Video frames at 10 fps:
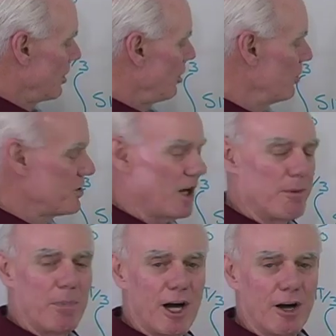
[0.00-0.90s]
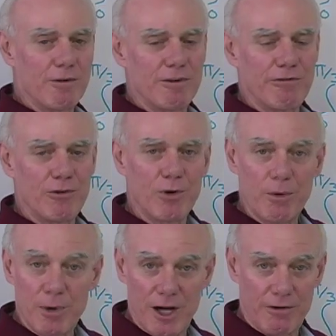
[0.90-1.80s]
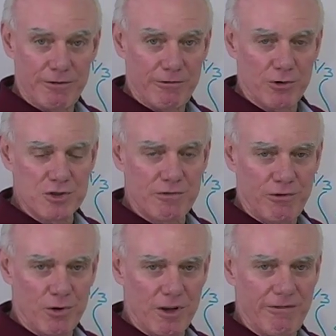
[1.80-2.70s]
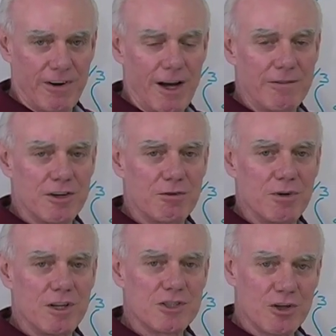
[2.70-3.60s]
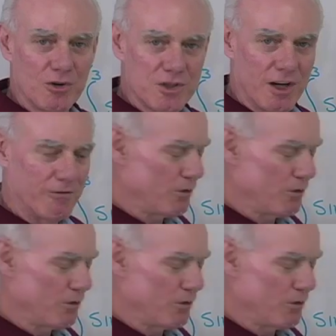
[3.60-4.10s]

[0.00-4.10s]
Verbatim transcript: cosine pi over 4, pi over 4 is 45 degrees, cosine